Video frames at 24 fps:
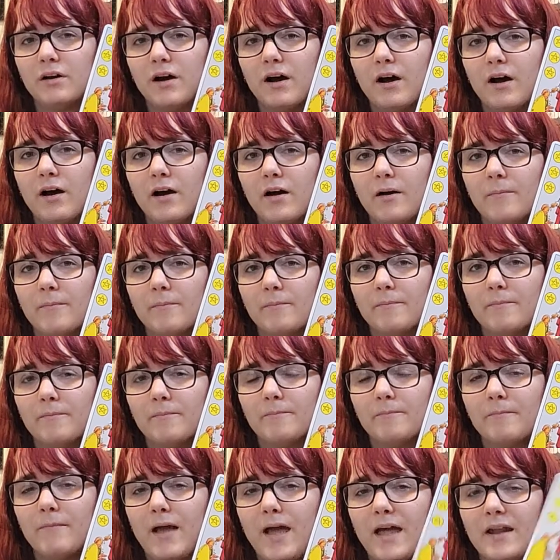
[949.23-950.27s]

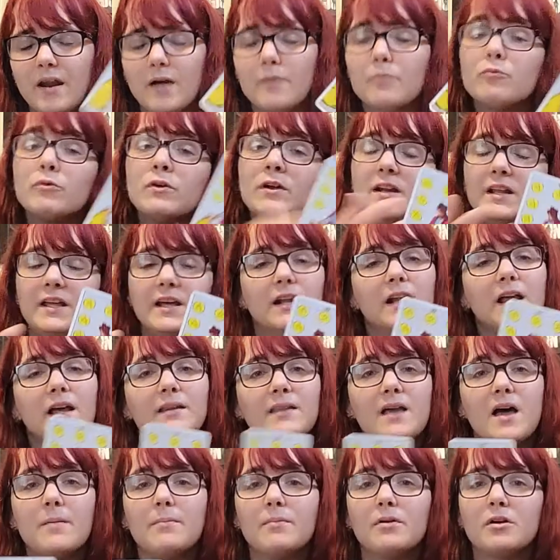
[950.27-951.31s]
And I'm reading it like
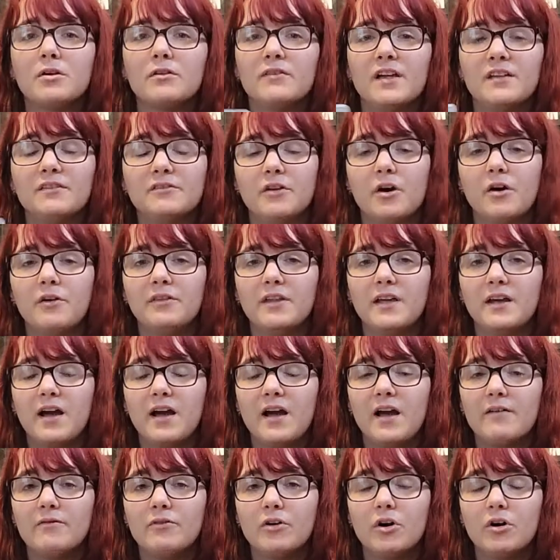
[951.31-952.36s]
that because that's a thing I
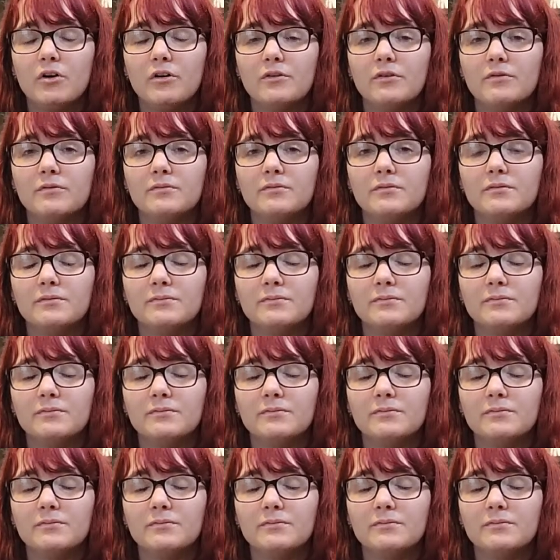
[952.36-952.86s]
have a hard